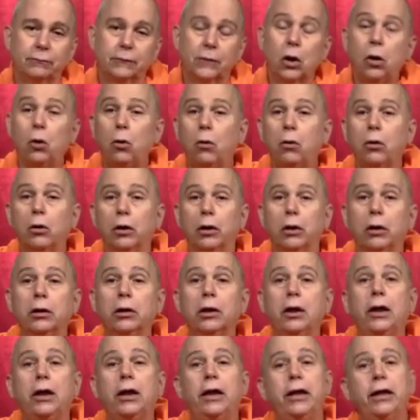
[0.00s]
Or,
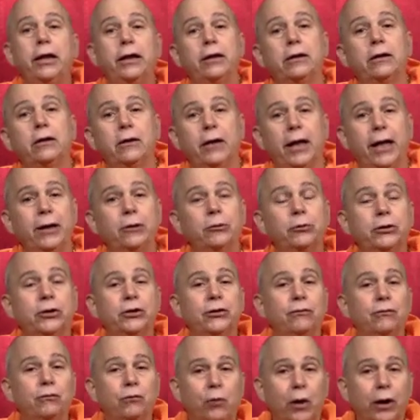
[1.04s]
in the language
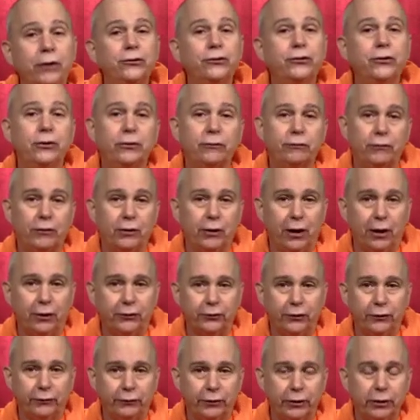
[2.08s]
of Western
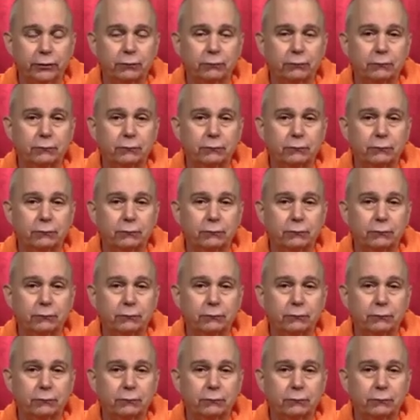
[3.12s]
philosophy,